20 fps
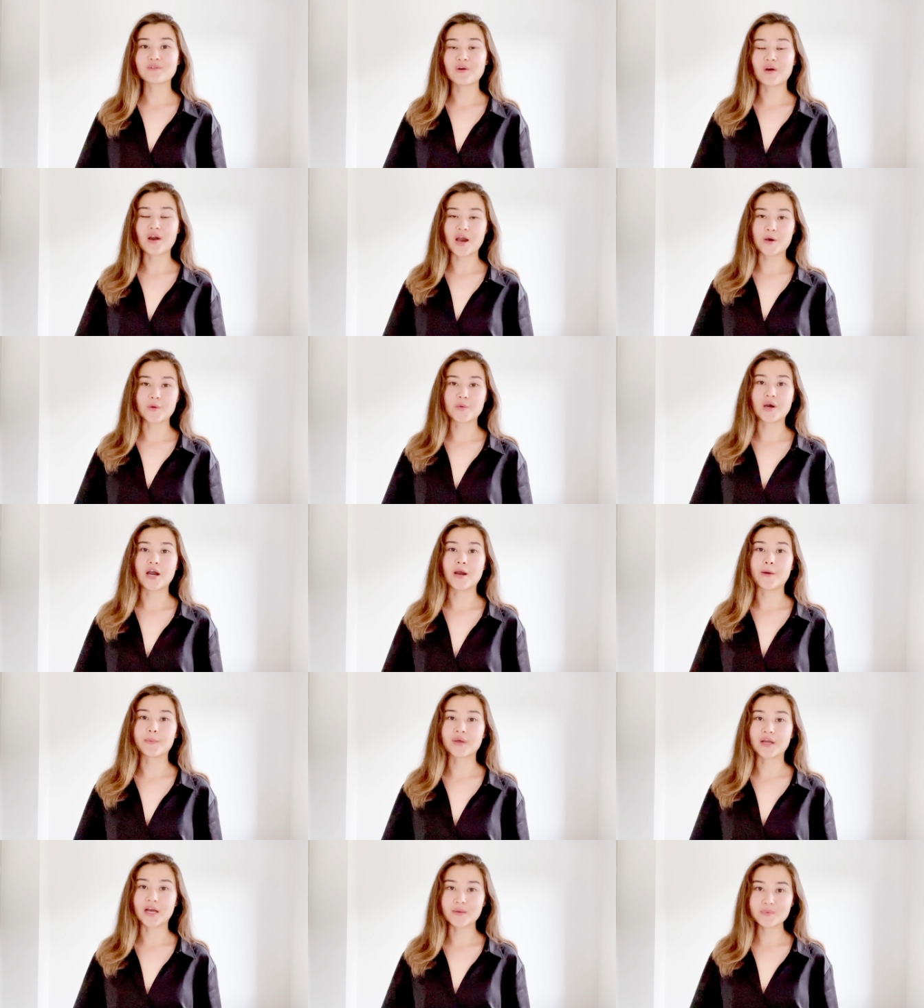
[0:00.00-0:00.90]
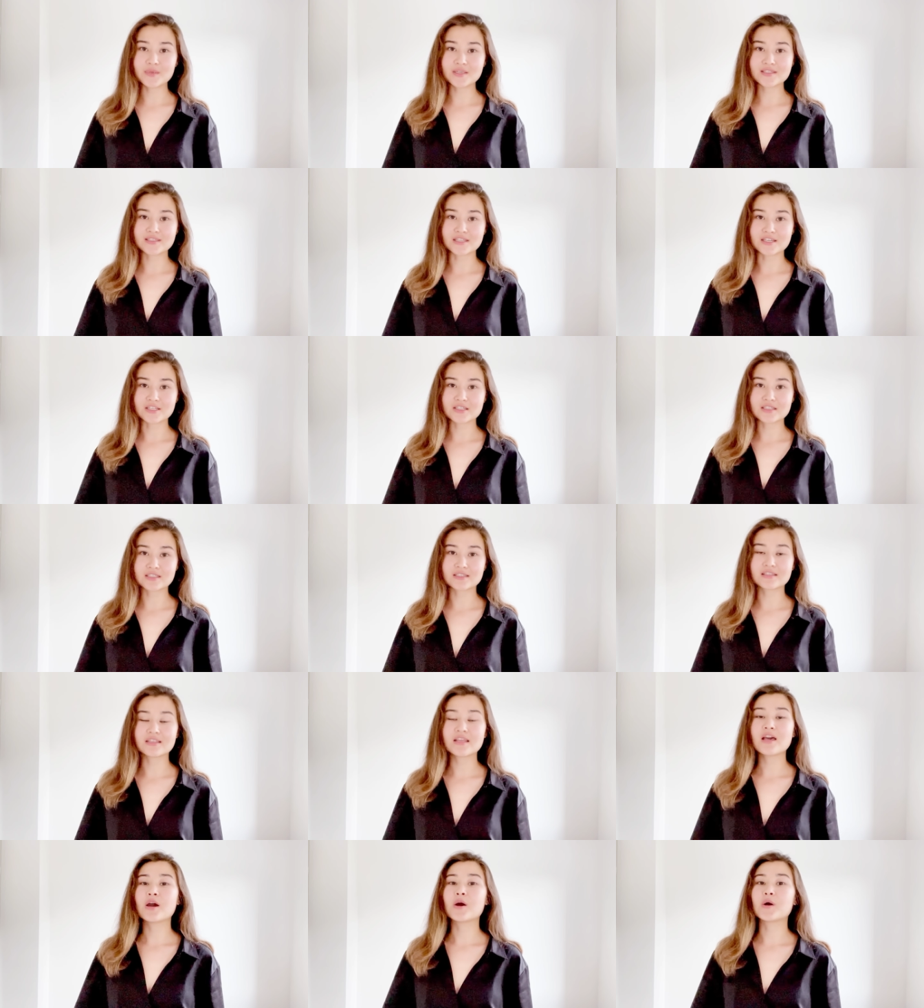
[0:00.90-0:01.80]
for our upcoming session